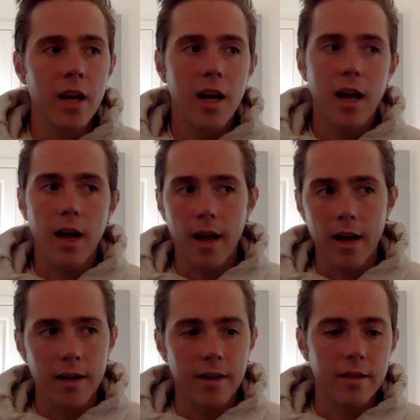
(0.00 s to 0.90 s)

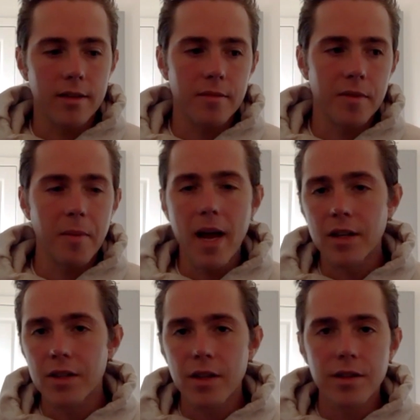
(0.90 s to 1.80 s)
and the
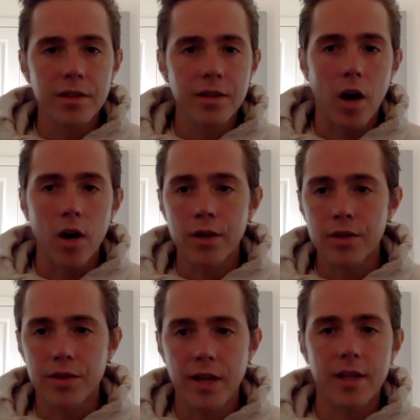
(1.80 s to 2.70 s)
managers and the artists
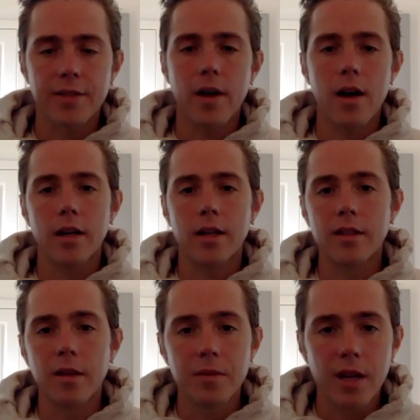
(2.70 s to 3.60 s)
are satisfied, and
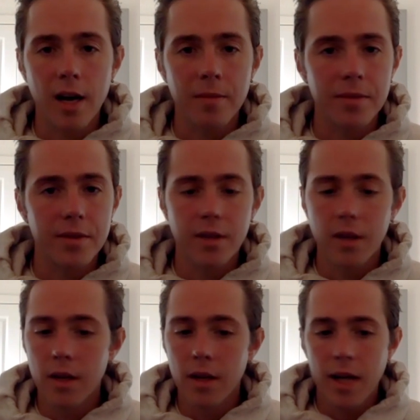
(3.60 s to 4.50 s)
sometimes
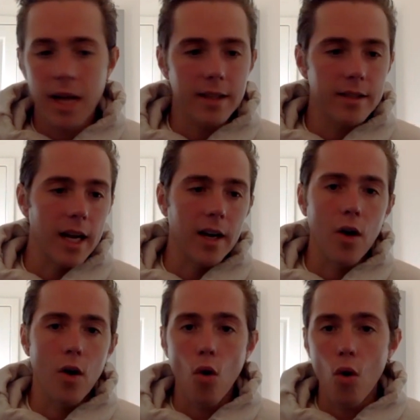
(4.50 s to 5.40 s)
it's like
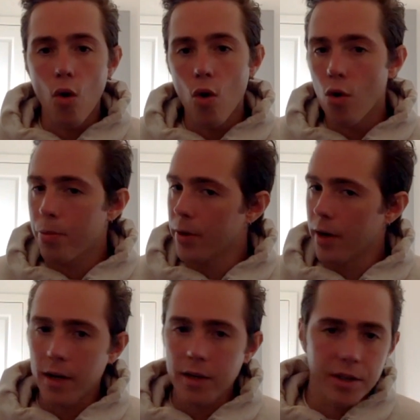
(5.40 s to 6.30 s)
a whole
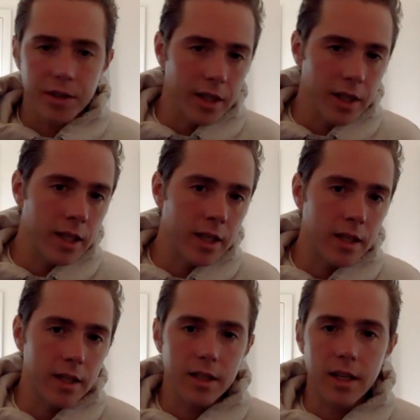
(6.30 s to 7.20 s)

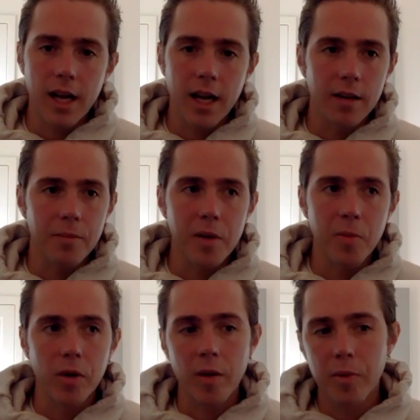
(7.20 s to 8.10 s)
production and
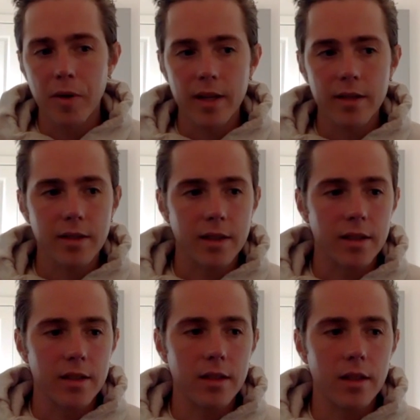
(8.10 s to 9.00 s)
people get pissed,
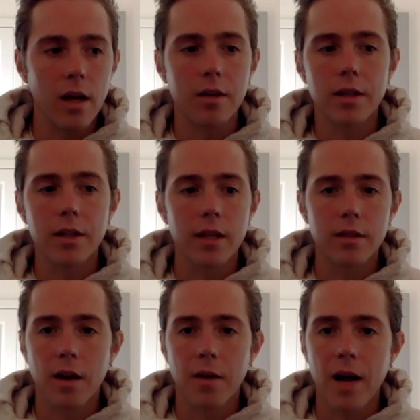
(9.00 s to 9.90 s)
and luckily that's
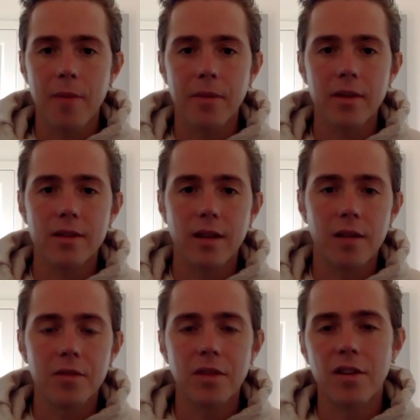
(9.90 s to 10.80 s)
not what happened this time. So